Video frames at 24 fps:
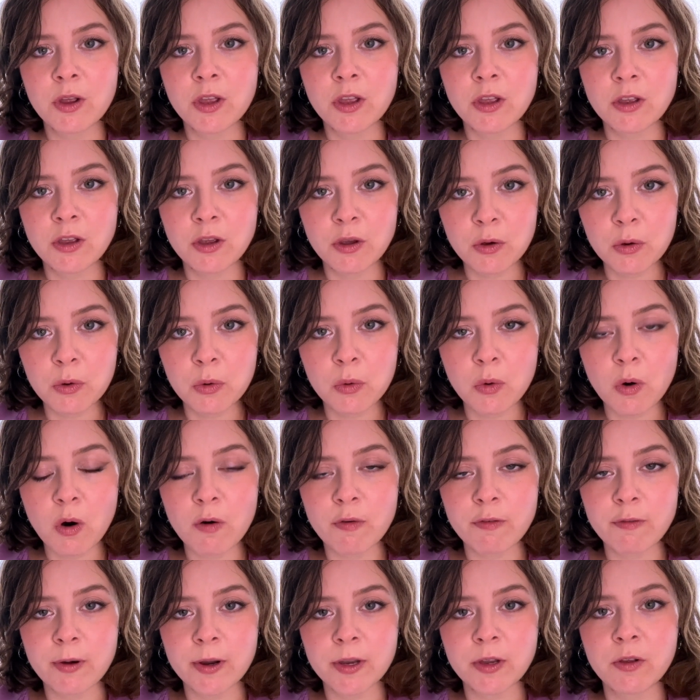you,
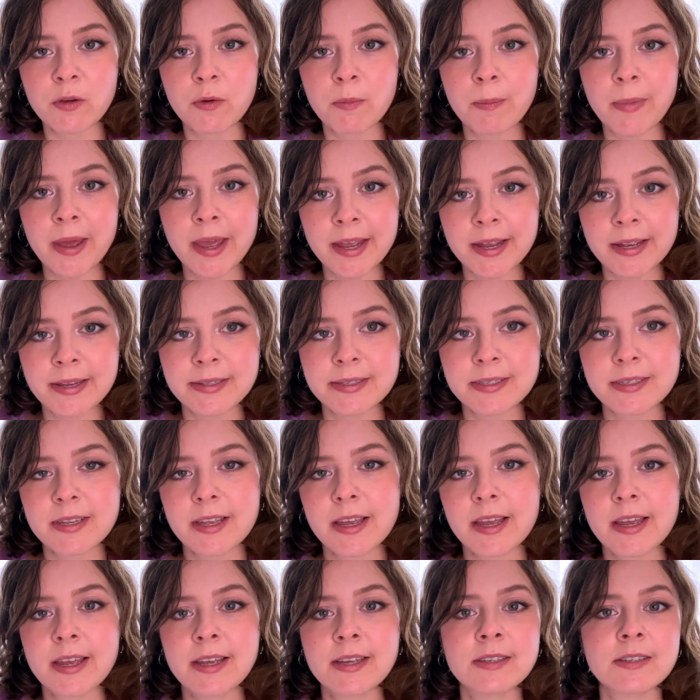of what you made,
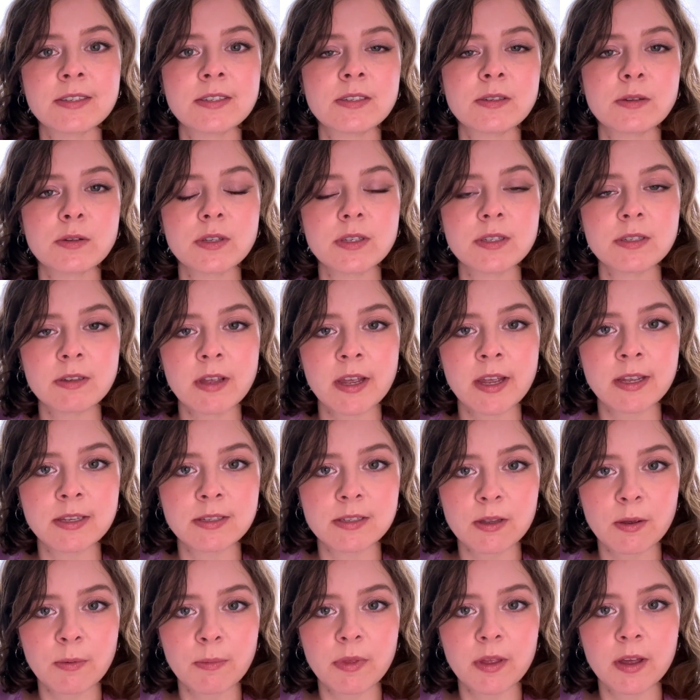is saying
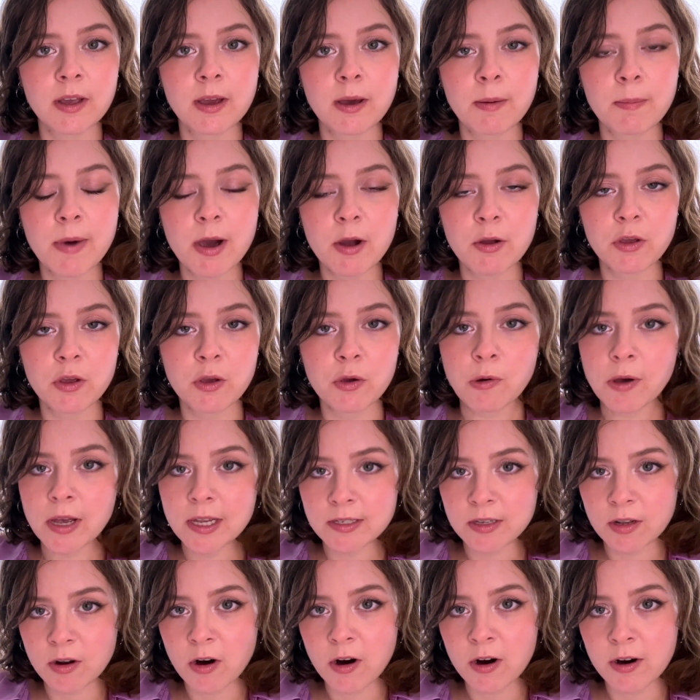something about you as
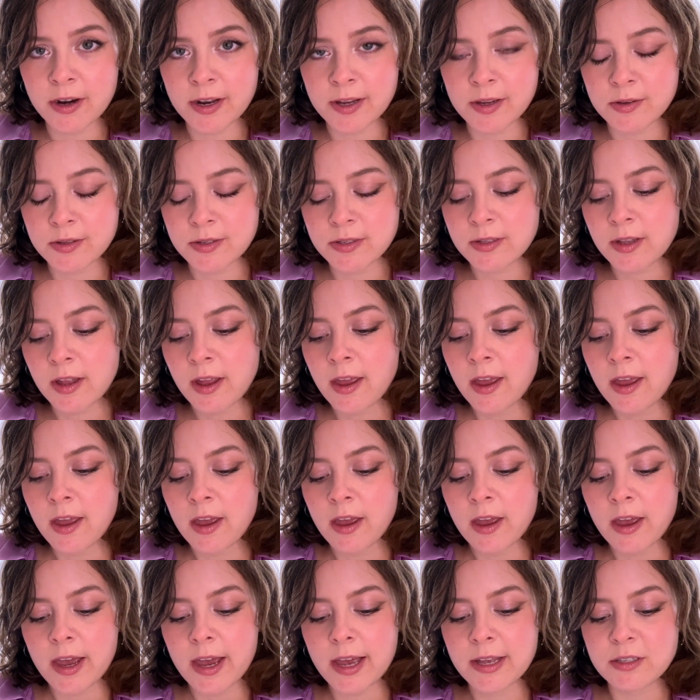an artist.
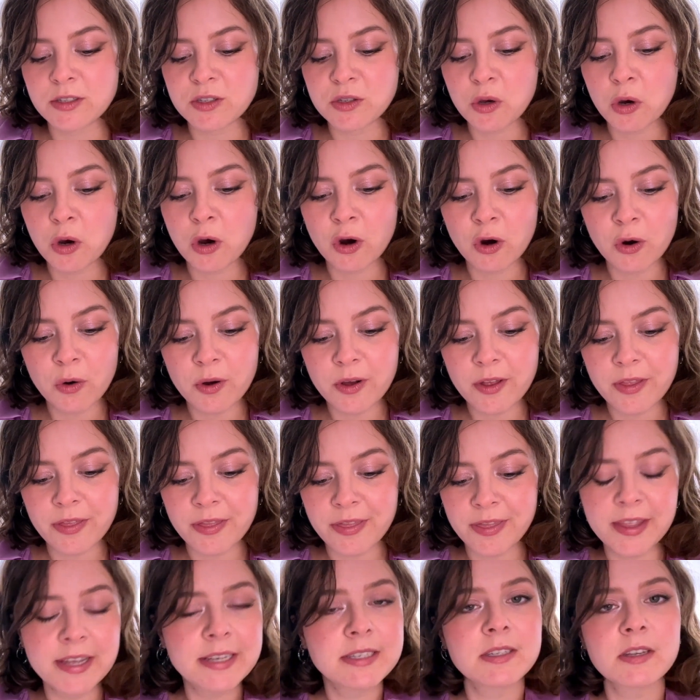And so
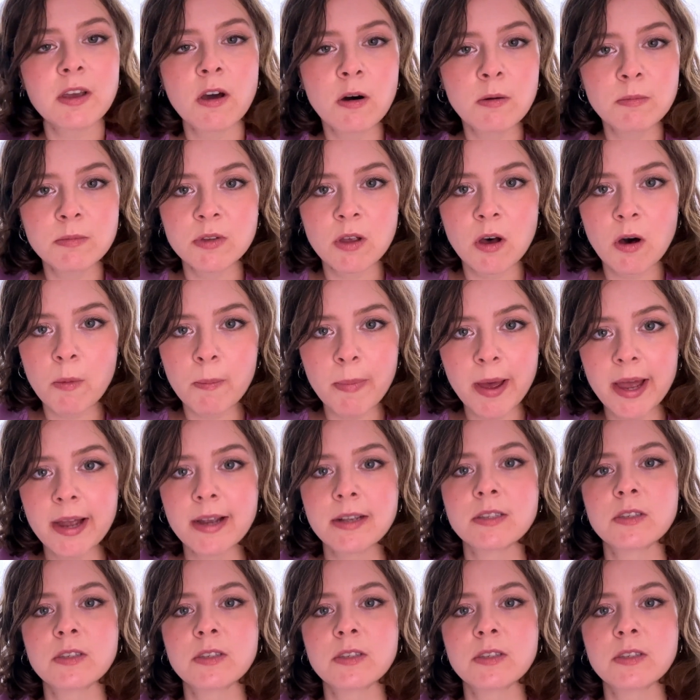this comes all back